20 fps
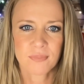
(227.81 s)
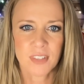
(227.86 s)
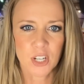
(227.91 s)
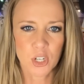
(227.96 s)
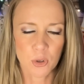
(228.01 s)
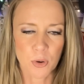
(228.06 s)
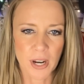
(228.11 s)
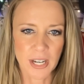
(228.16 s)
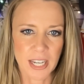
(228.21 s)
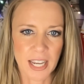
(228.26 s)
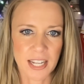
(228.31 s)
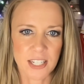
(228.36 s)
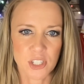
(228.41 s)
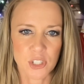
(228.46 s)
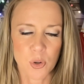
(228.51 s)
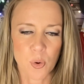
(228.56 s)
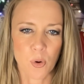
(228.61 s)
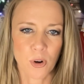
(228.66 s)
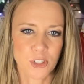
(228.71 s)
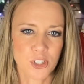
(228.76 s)
crickets
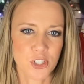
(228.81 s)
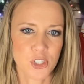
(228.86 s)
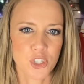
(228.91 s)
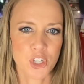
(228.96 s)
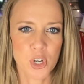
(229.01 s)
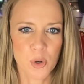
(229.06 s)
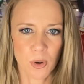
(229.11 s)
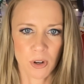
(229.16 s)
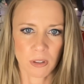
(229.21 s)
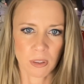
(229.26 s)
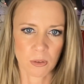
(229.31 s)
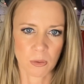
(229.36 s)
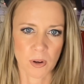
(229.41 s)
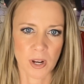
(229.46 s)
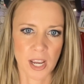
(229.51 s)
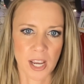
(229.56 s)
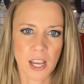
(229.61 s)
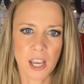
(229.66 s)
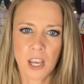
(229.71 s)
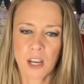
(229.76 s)
or just 2 or
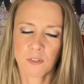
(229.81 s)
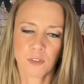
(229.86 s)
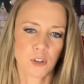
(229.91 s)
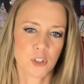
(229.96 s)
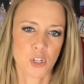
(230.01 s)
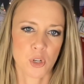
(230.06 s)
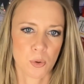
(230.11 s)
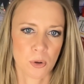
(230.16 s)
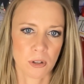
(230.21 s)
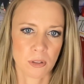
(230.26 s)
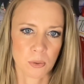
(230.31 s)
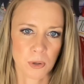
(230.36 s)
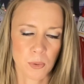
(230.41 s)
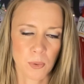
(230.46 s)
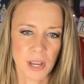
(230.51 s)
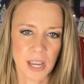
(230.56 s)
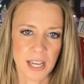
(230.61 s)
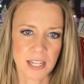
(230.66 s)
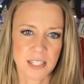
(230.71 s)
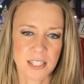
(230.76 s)
3 for 2 or 3
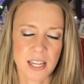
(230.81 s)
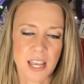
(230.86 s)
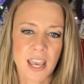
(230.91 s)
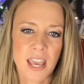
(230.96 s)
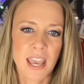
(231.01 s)
weeks.